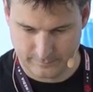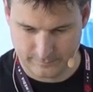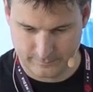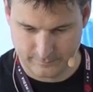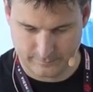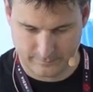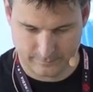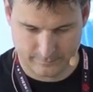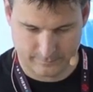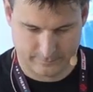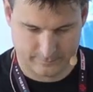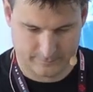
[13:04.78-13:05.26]

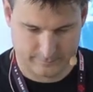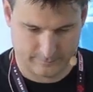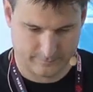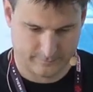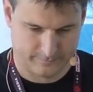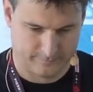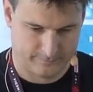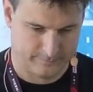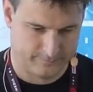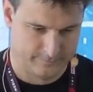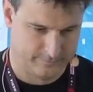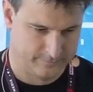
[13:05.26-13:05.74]

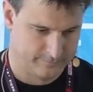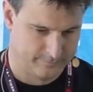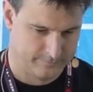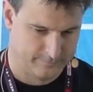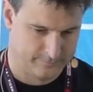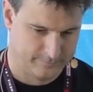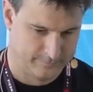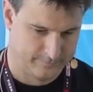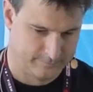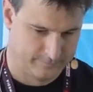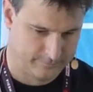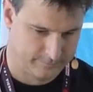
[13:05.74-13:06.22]

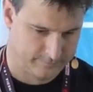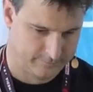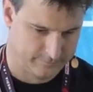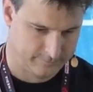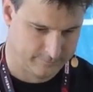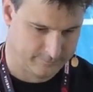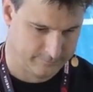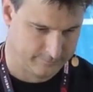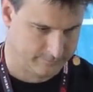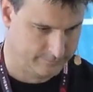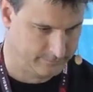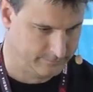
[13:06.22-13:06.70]

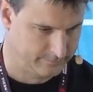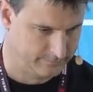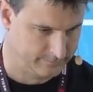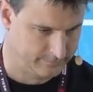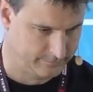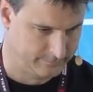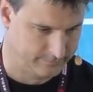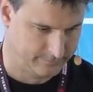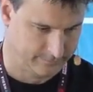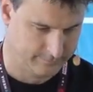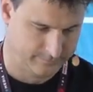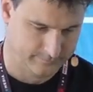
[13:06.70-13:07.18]

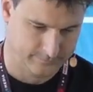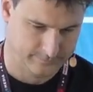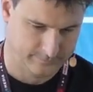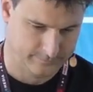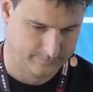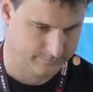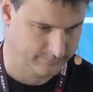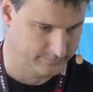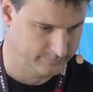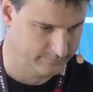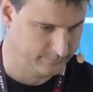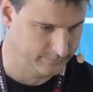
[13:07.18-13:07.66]

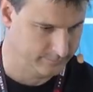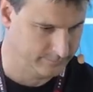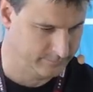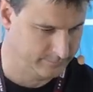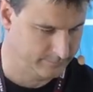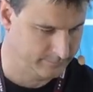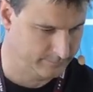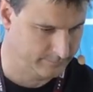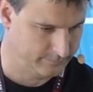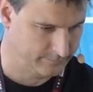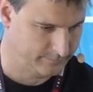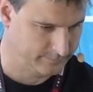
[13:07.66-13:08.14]

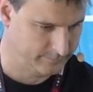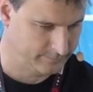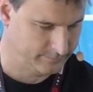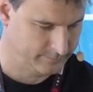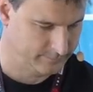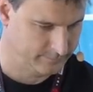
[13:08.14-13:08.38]
Nobody speaks.